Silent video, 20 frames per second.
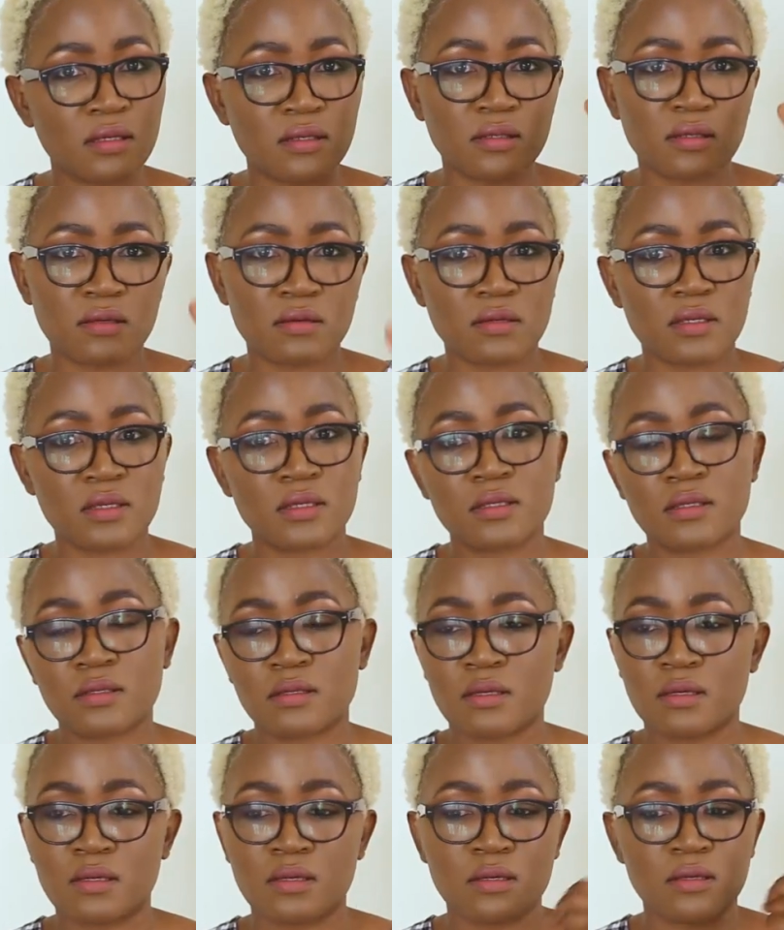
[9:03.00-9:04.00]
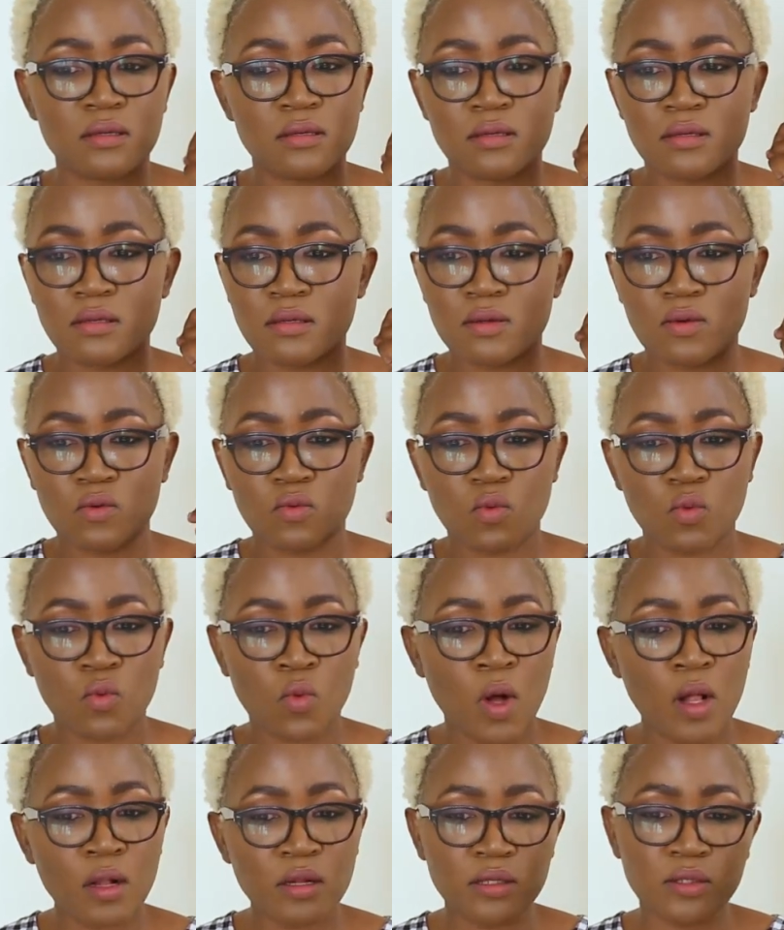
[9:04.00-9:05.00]
century, say
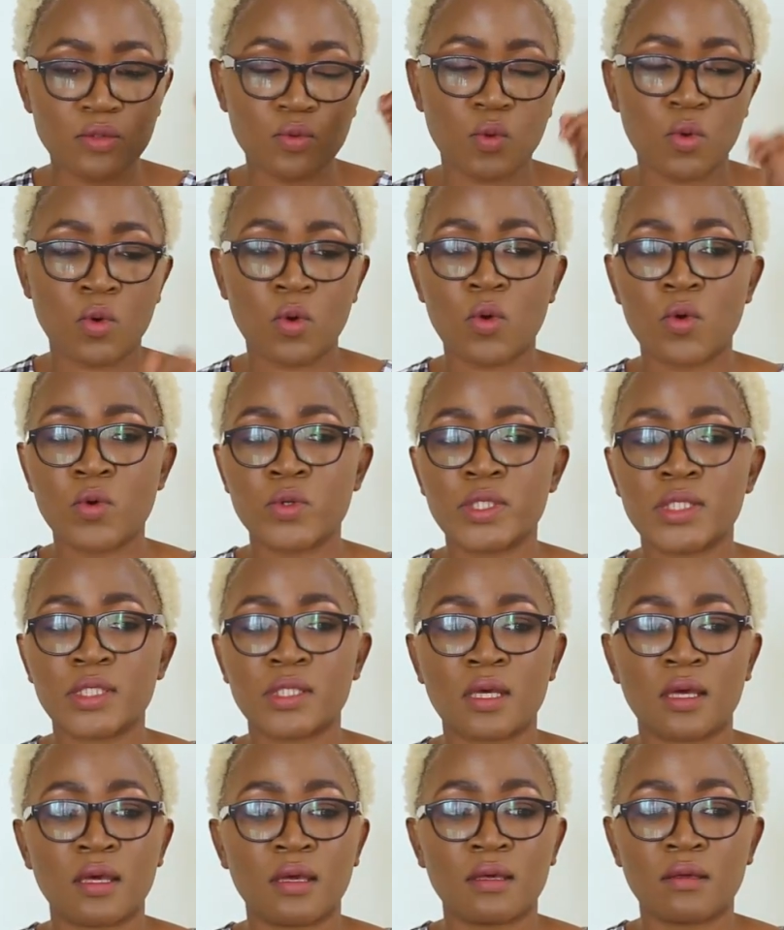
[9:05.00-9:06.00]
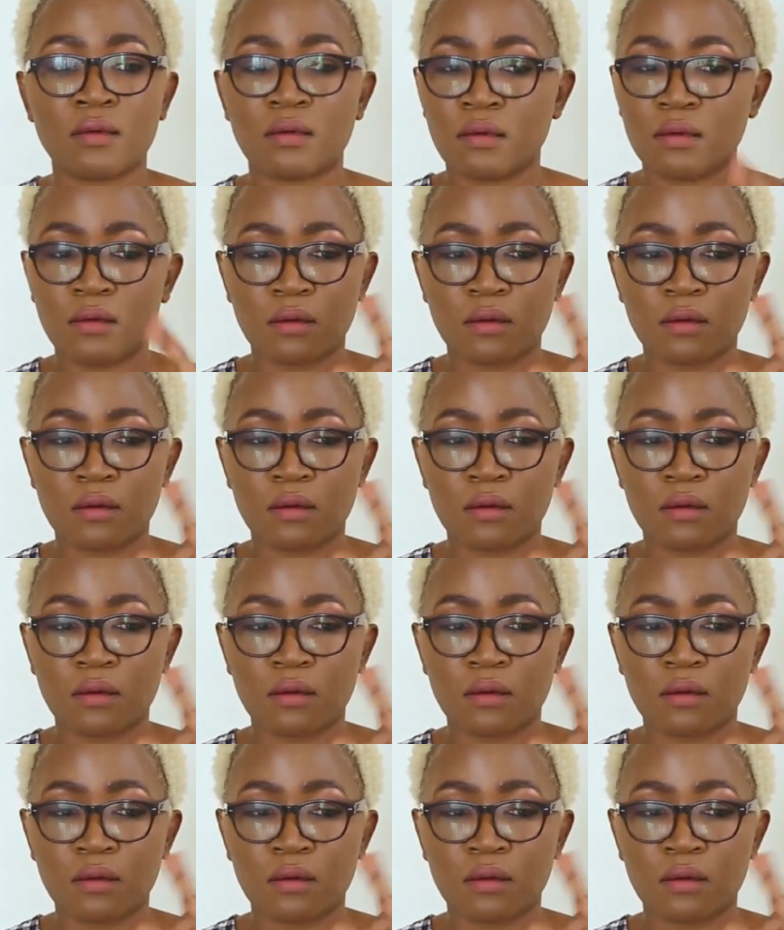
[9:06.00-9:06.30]
World War, say